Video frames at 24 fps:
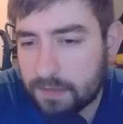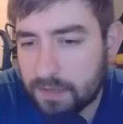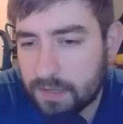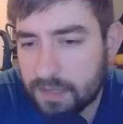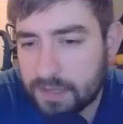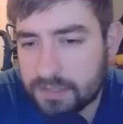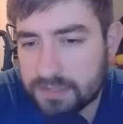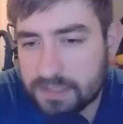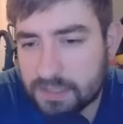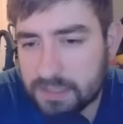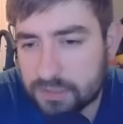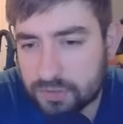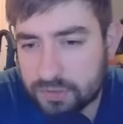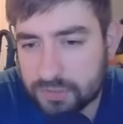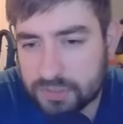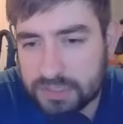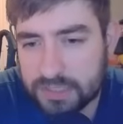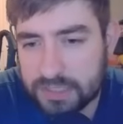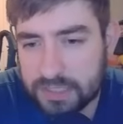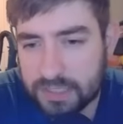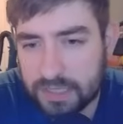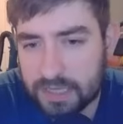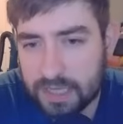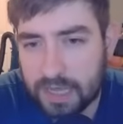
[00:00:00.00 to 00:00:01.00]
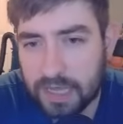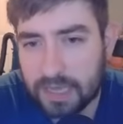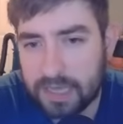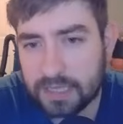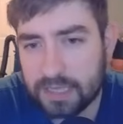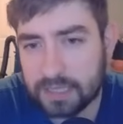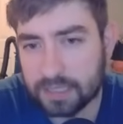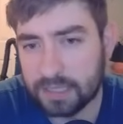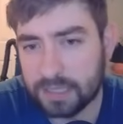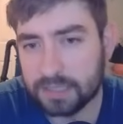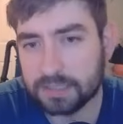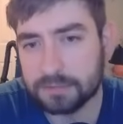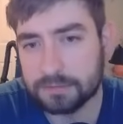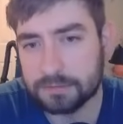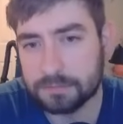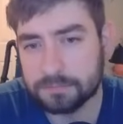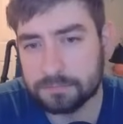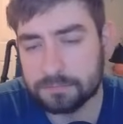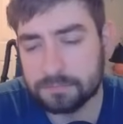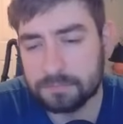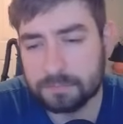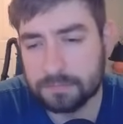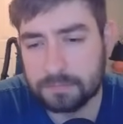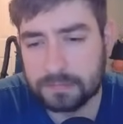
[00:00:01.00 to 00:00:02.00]
It's interesting.
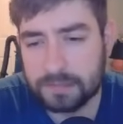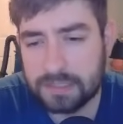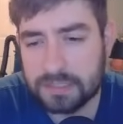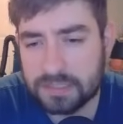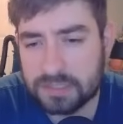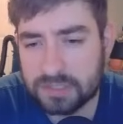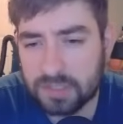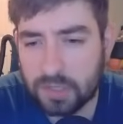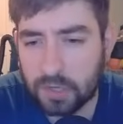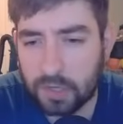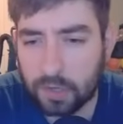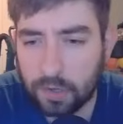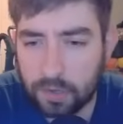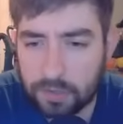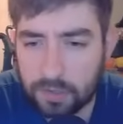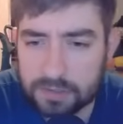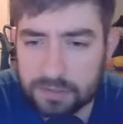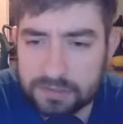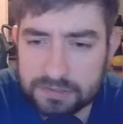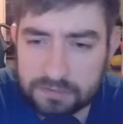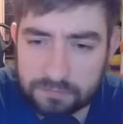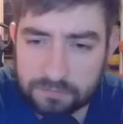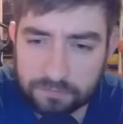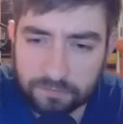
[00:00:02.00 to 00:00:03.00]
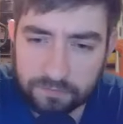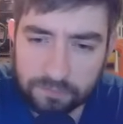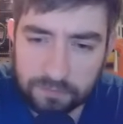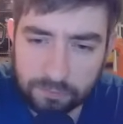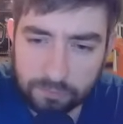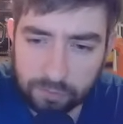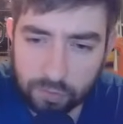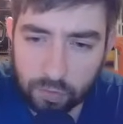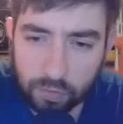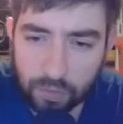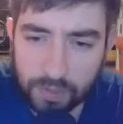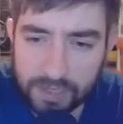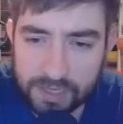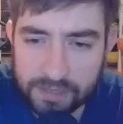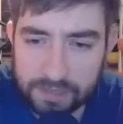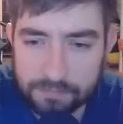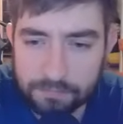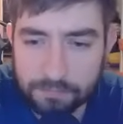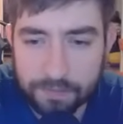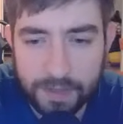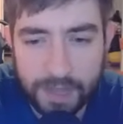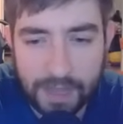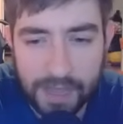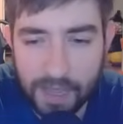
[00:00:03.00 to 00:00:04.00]
This card doesn't feel quite
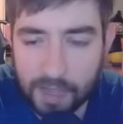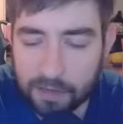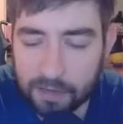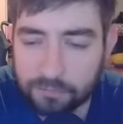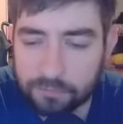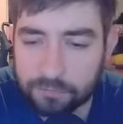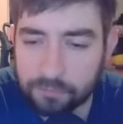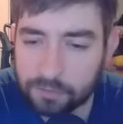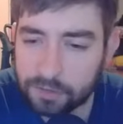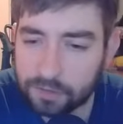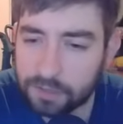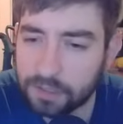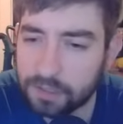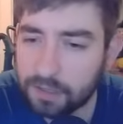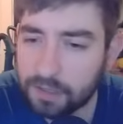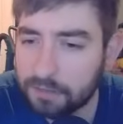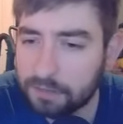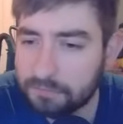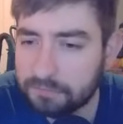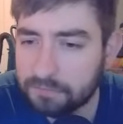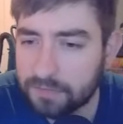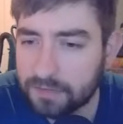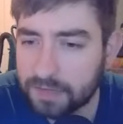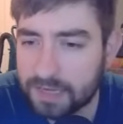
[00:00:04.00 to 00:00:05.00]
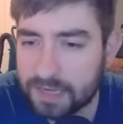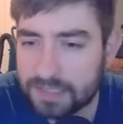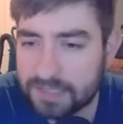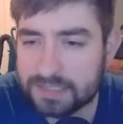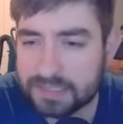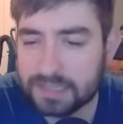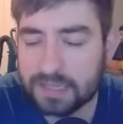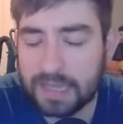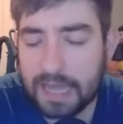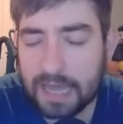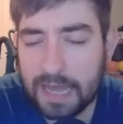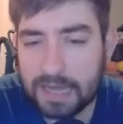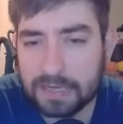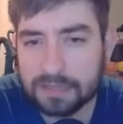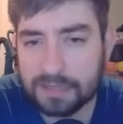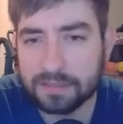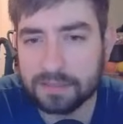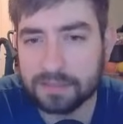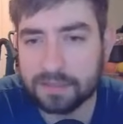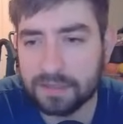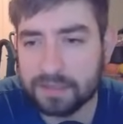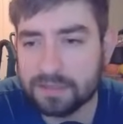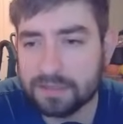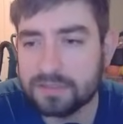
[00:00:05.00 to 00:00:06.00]
impactful enough. It has a lot of
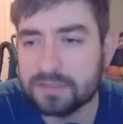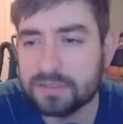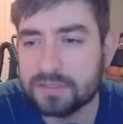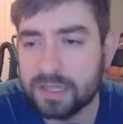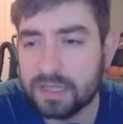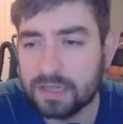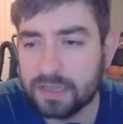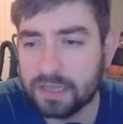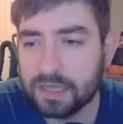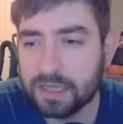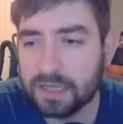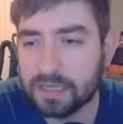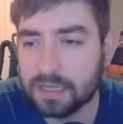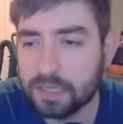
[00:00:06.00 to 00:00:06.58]
things that like